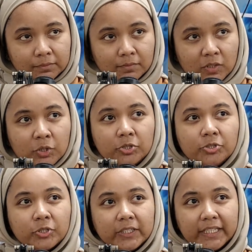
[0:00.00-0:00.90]

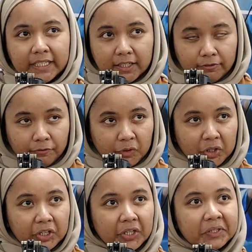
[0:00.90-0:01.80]
Usually
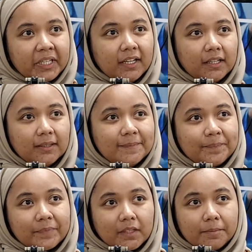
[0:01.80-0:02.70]
for
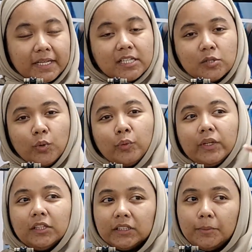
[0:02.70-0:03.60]
because when we
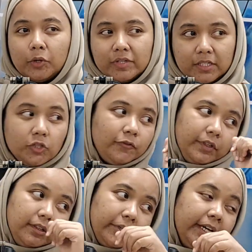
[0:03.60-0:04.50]
talk about research
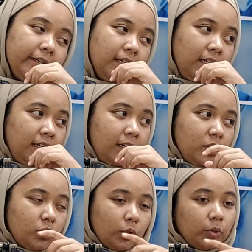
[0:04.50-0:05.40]
field, right?
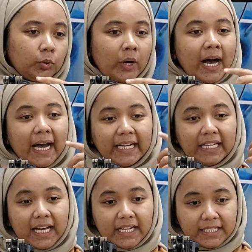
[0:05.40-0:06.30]
So to
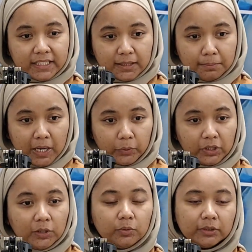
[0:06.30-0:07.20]
highlight about
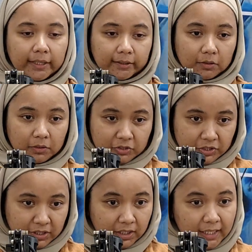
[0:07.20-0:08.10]
new
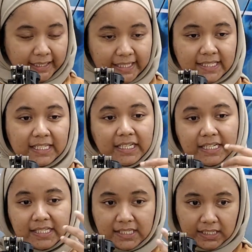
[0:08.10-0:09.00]
technology, it's
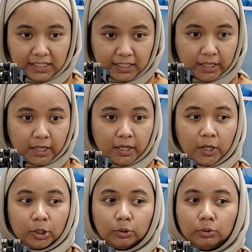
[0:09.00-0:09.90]
easy
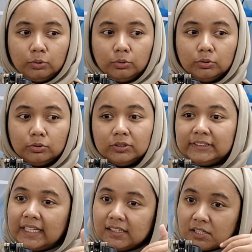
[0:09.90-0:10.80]
to
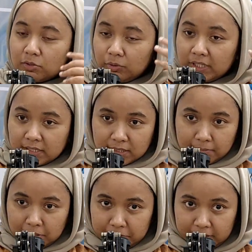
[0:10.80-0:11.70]
tell students
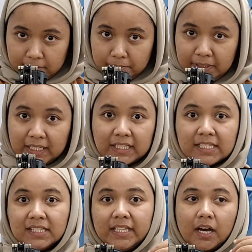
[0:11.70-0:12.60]
about it
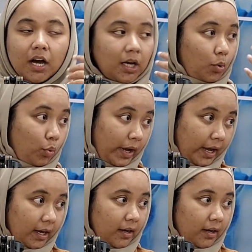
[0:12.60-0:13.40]
because they are aware.